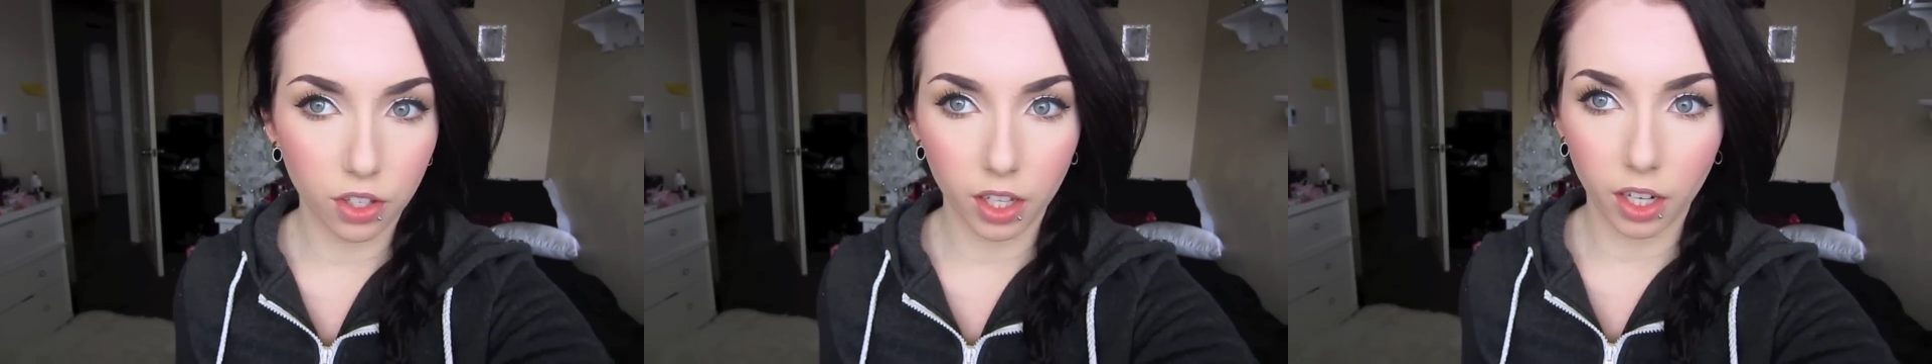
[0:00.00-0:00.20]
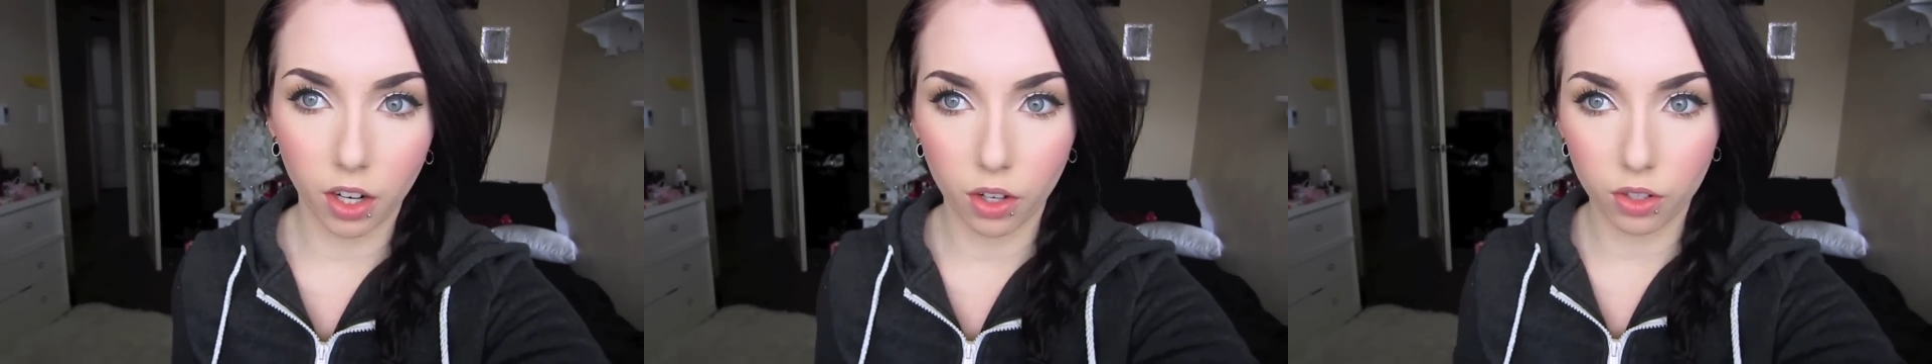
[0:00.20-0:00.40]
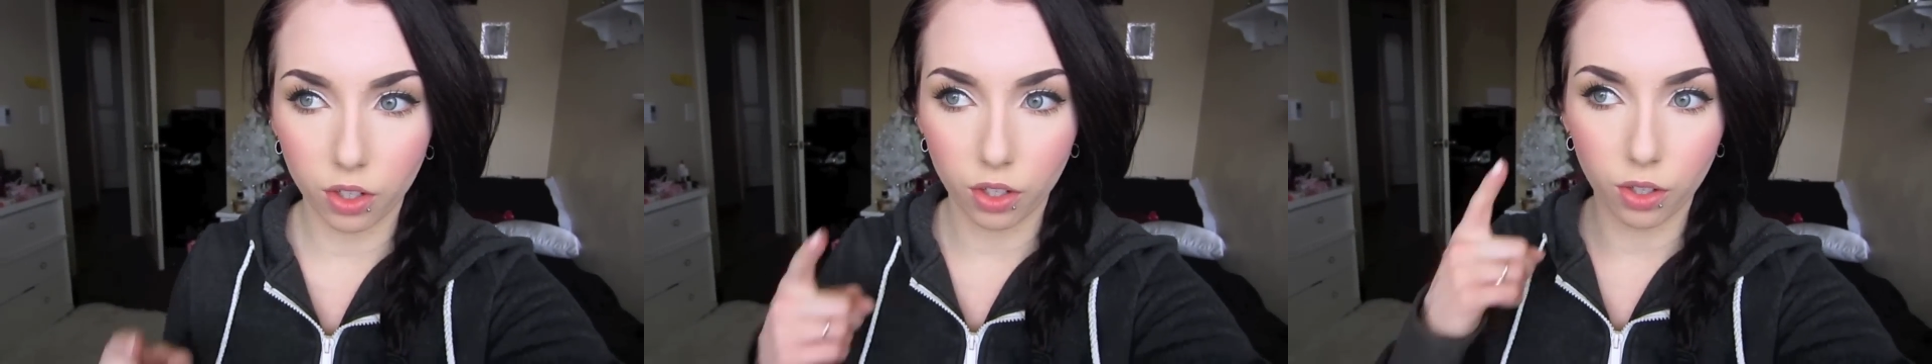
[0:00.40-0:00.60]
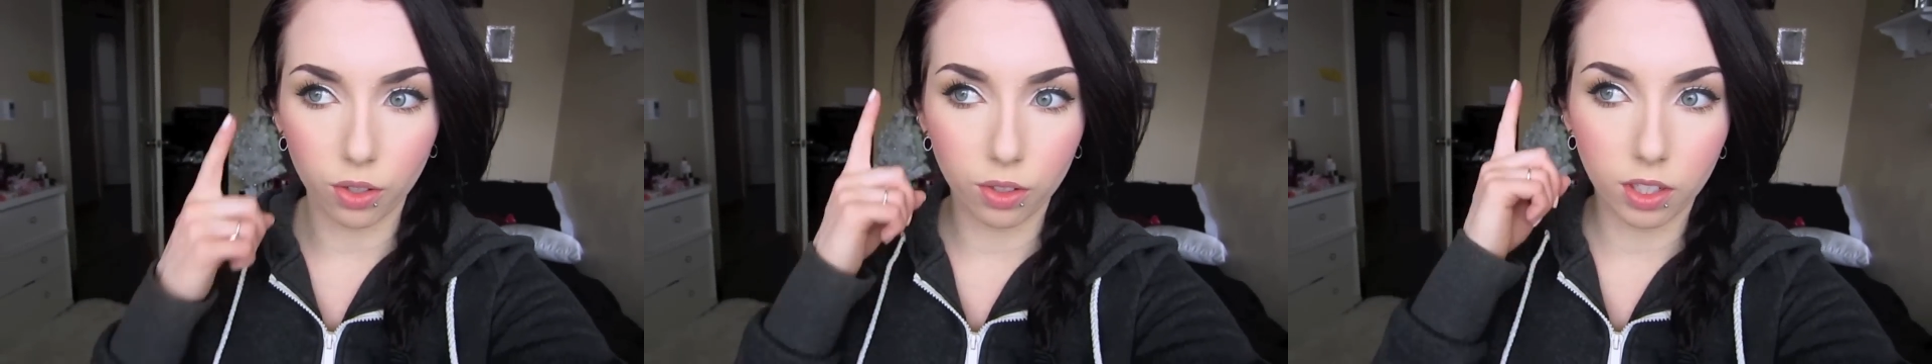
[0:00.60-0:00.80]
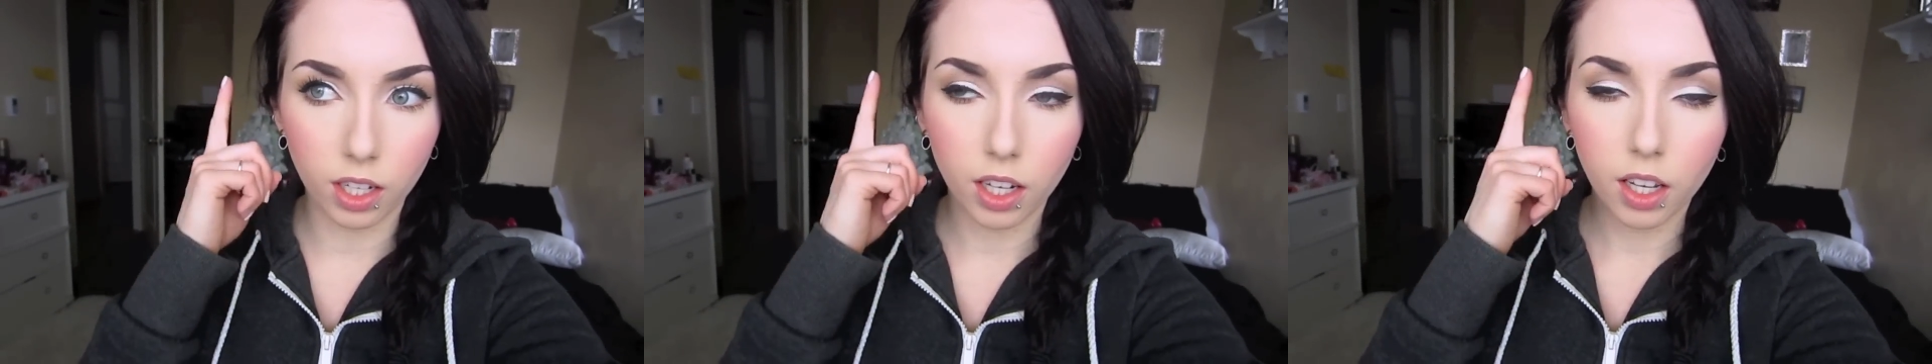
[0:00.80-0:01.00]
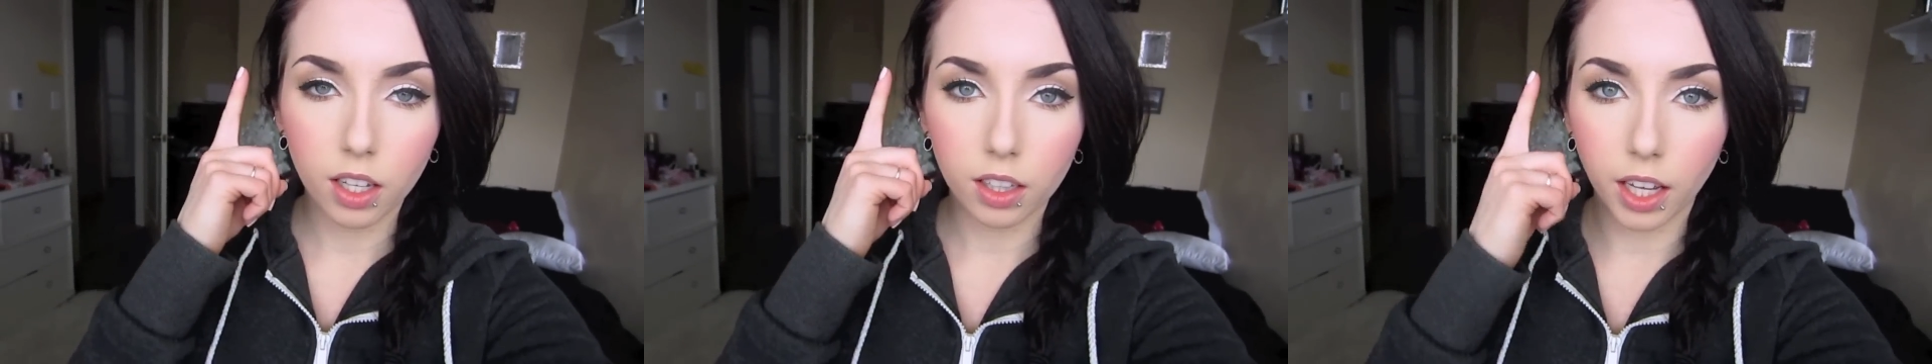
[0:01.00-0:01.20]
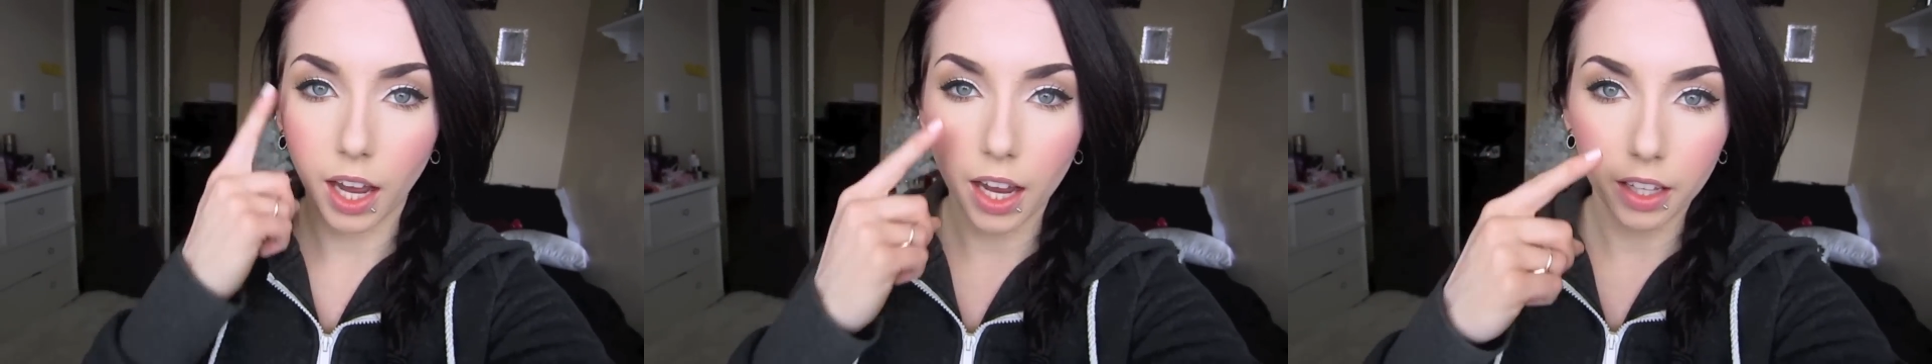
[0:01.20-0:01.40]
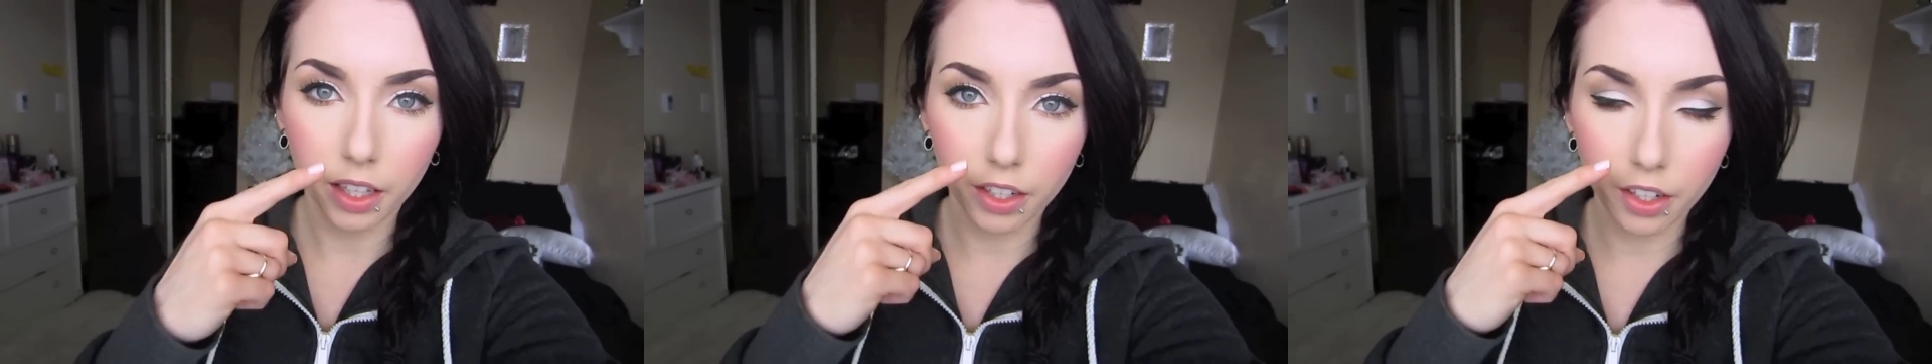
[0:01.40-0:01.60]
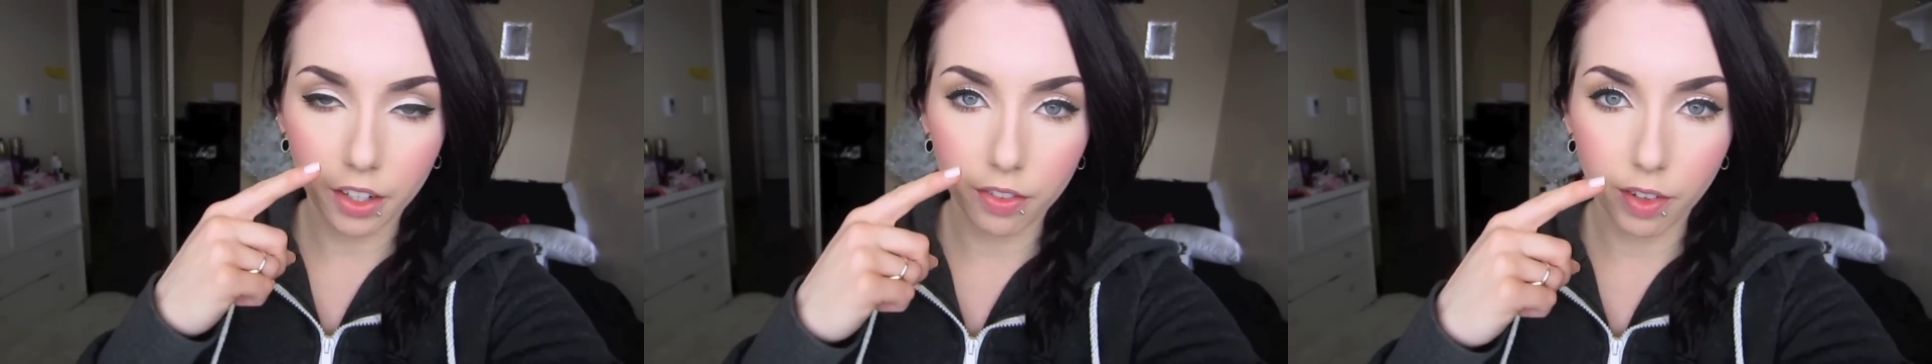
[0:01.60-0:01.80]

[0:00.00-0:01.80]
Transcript: And I also used the highlighter